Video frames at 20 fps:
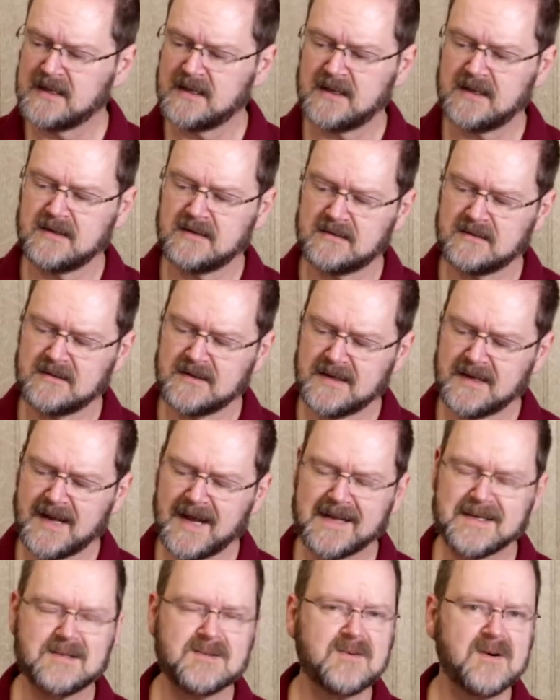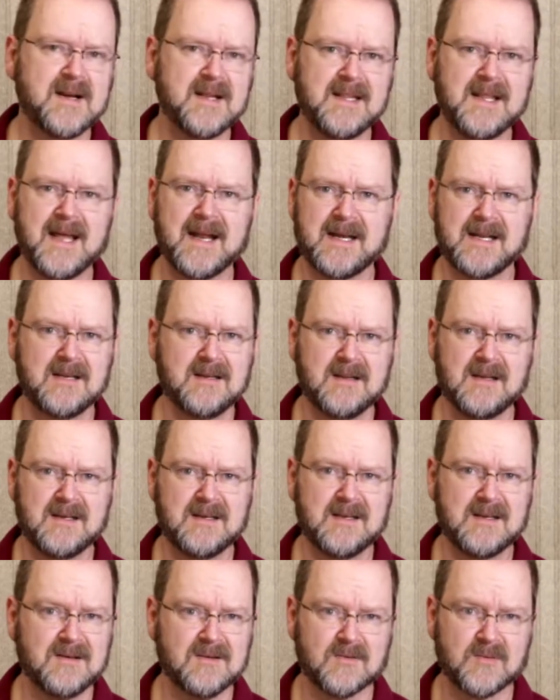And I tried that, and it
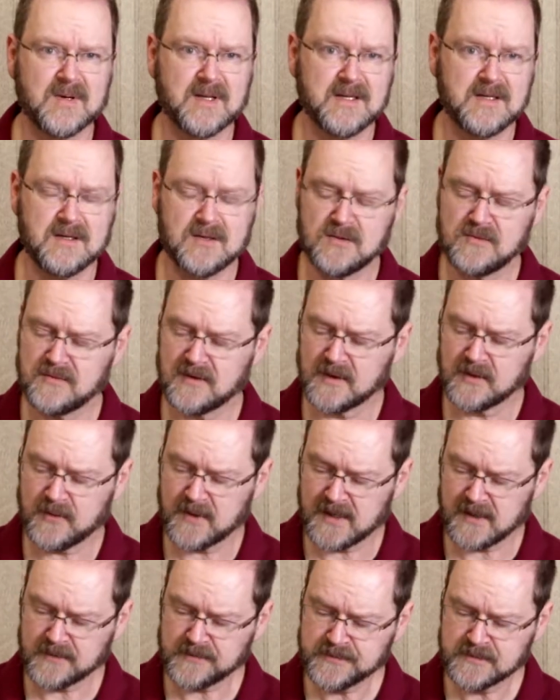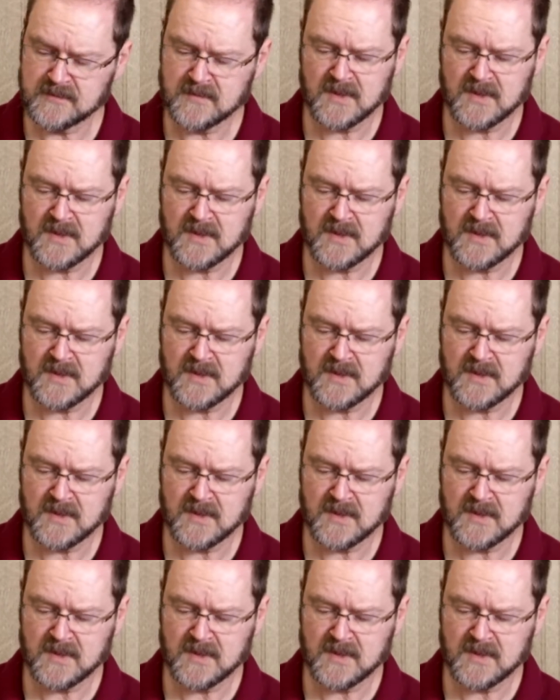didn't really do very well.